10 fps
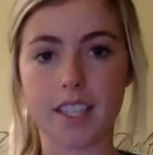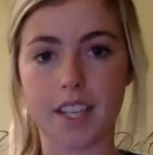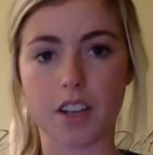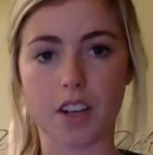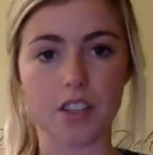
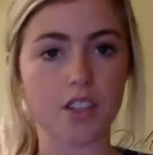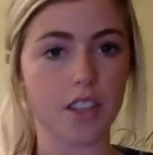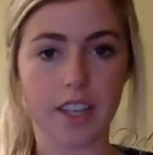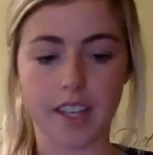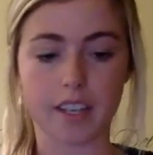
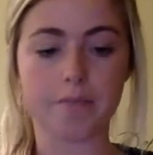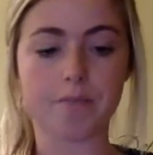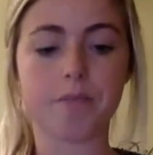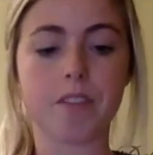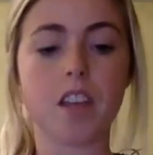technology can.
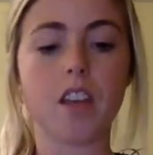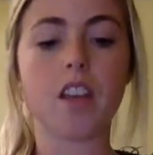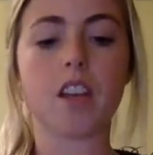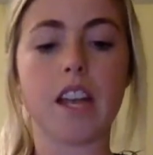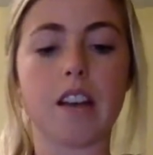
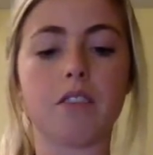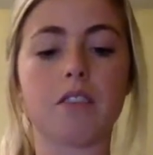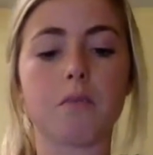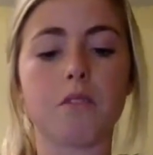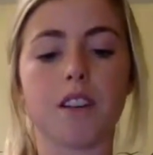Now
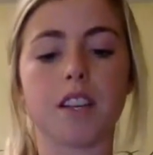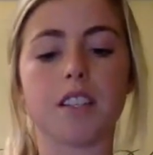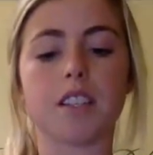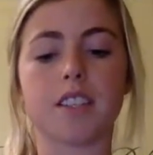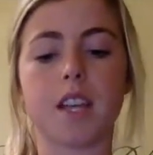we'll move on
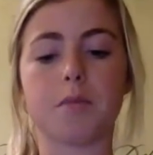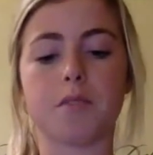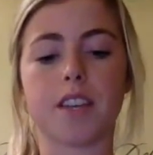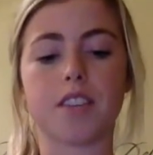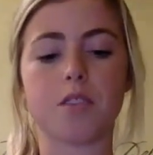to the types of
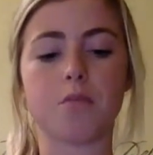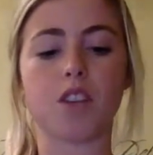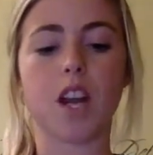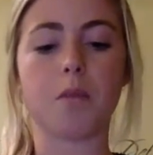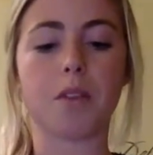cancer
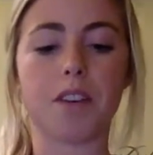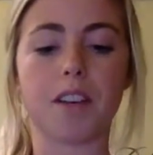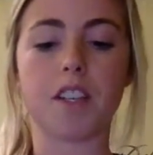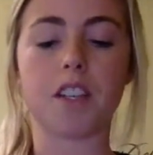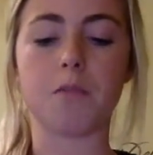more commonly
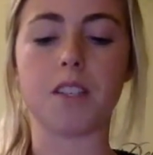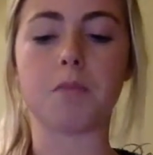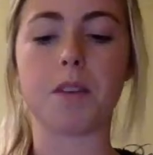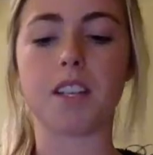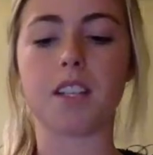found in
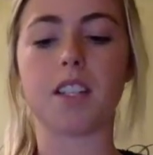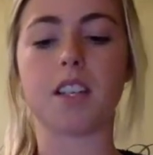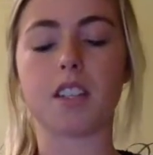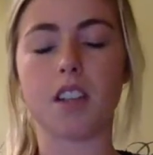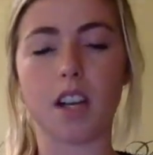humans by
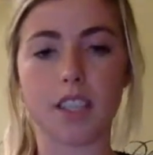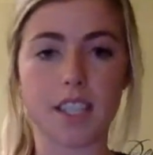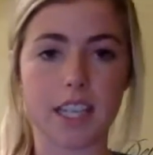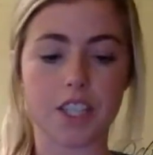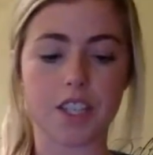dog
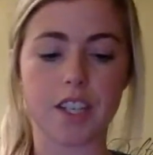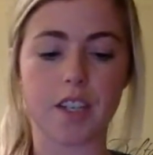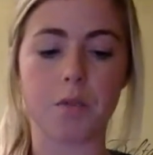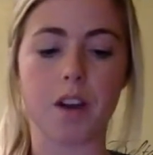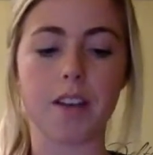detection
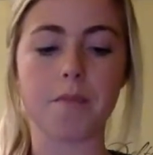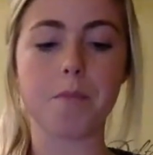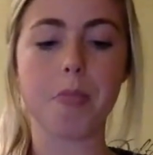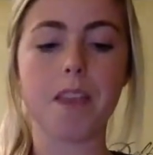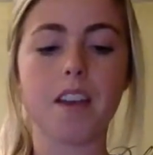and why.
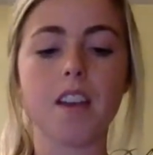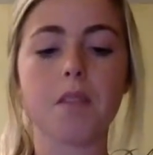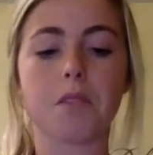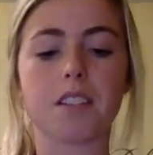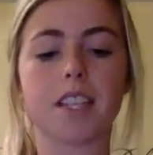
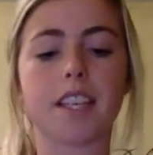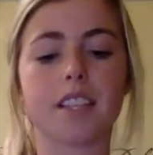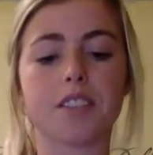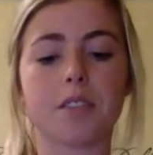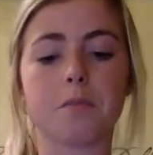Prostate
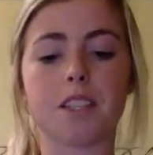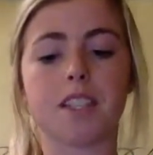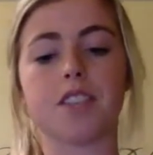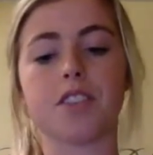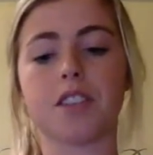cancer and breast
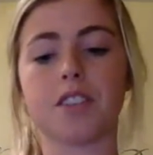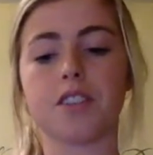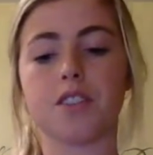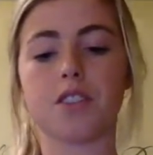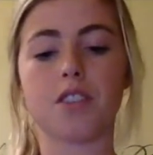cancer
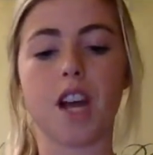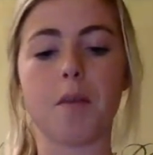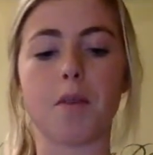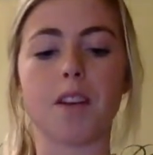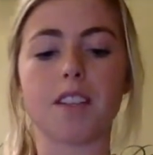are two
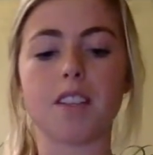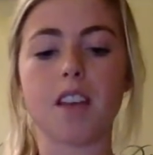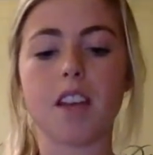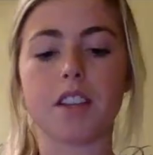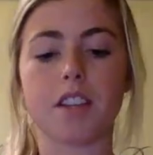common ones.
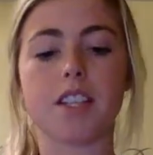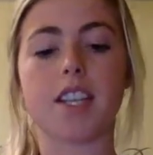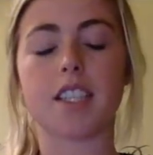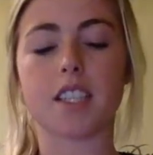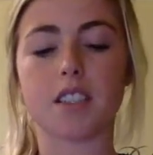They're
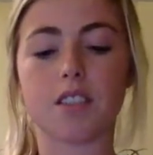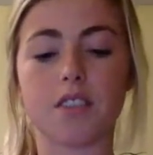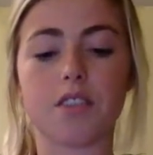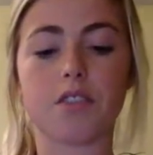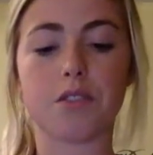detected
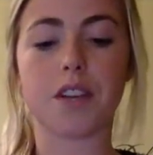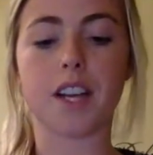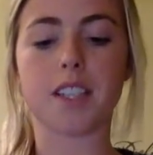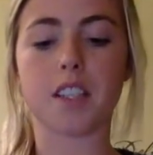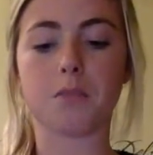through
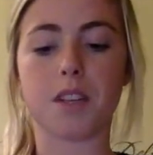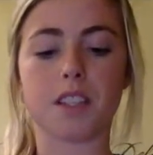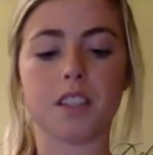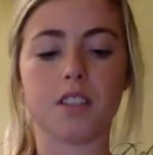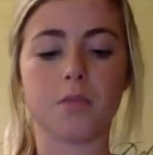exhaled breath
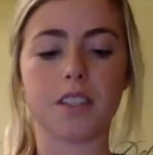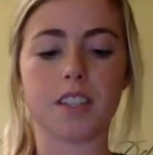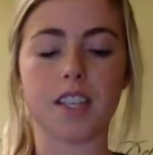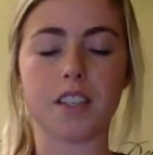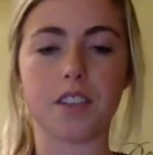in
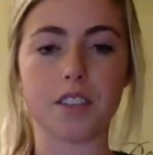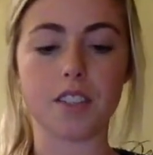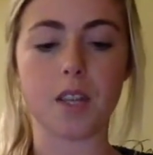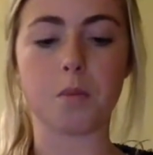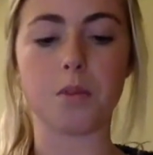humans and urine
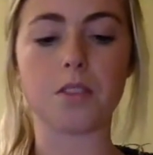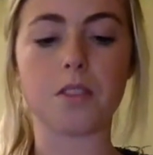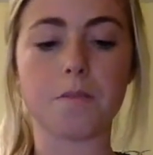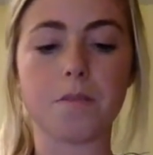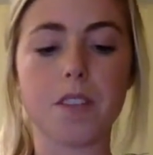samples.